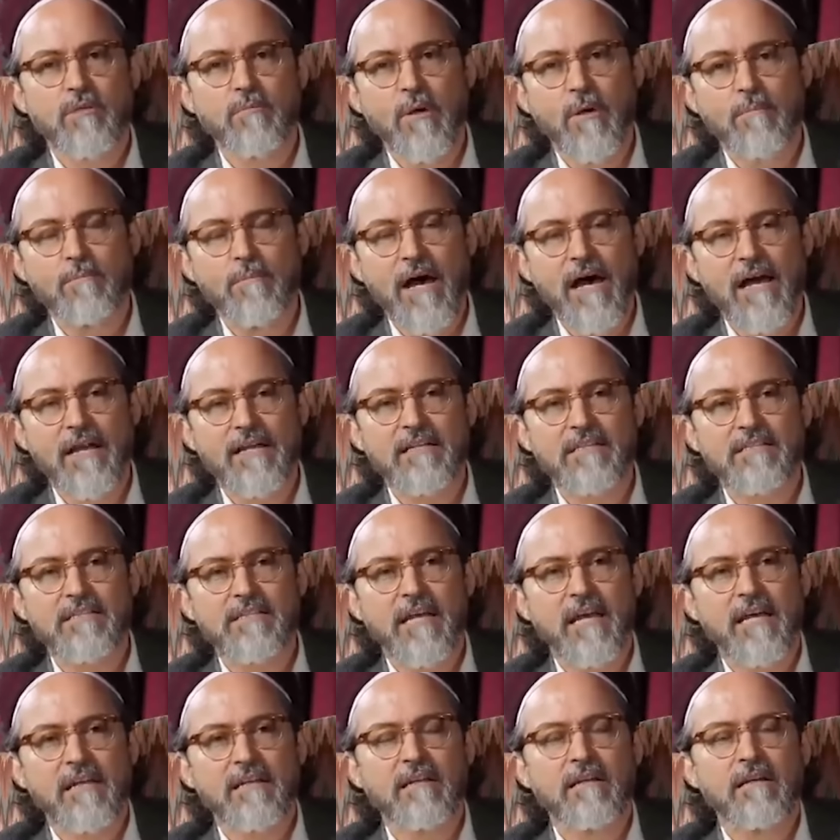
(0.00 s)
Imam Malik
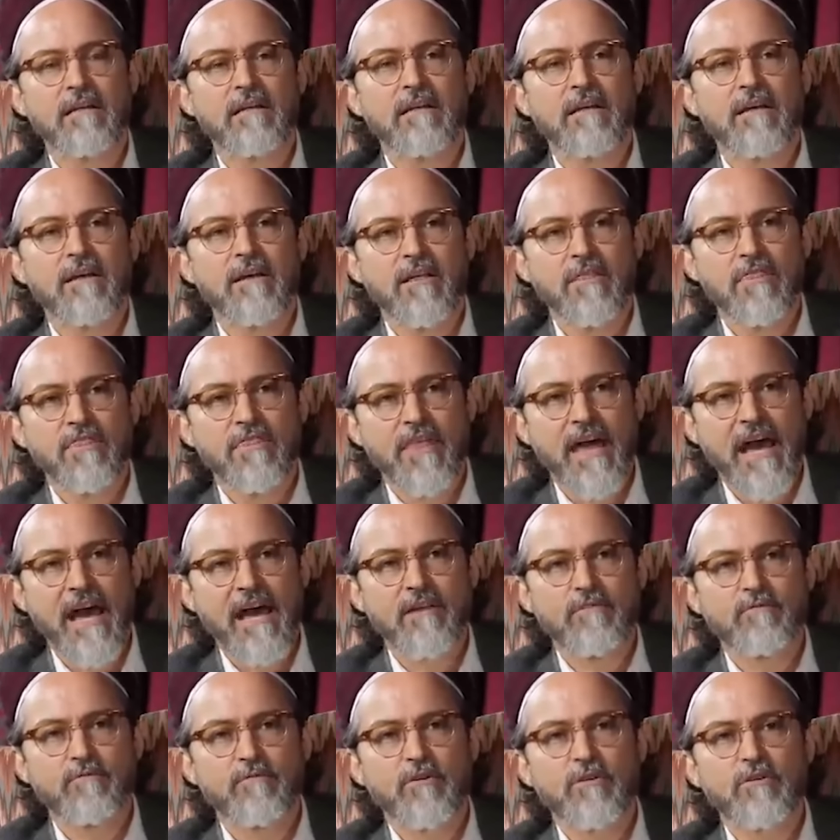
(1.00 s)
said
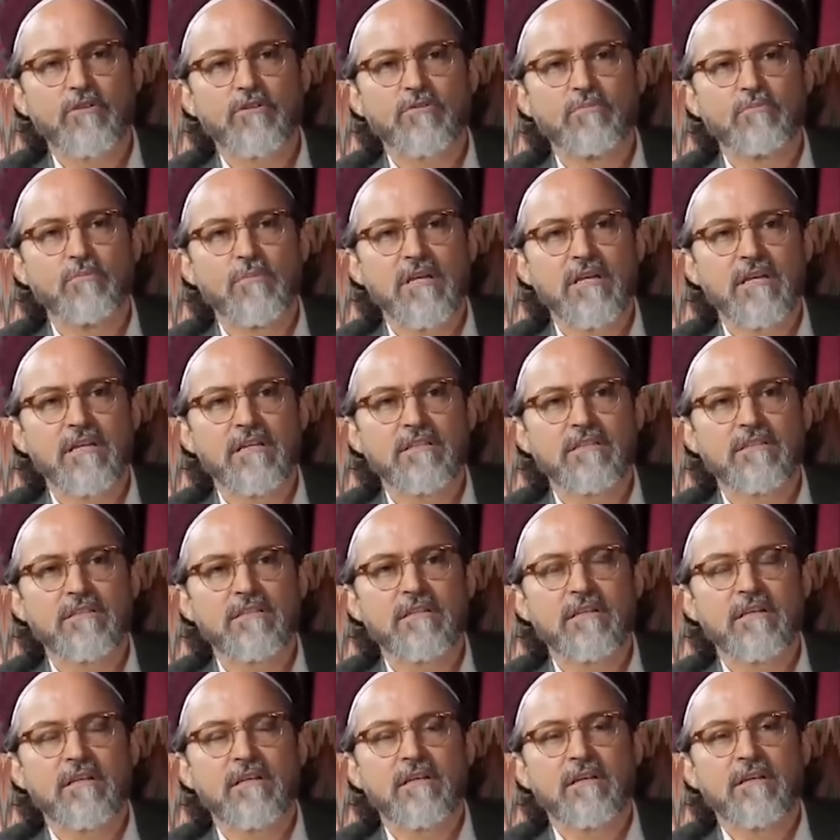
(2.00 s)
that verse
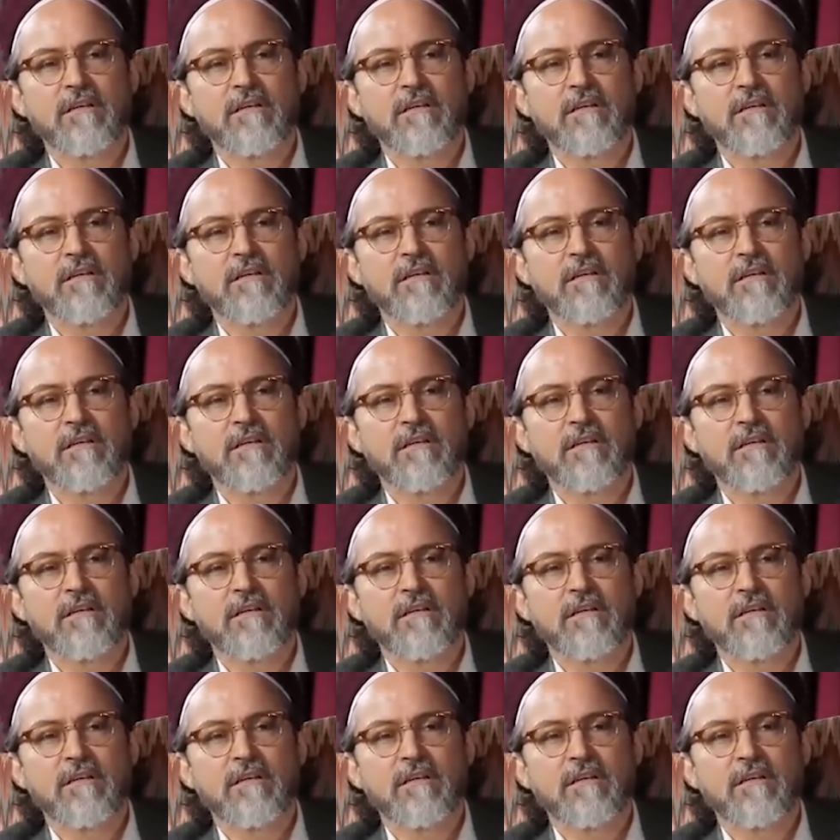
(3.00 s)
means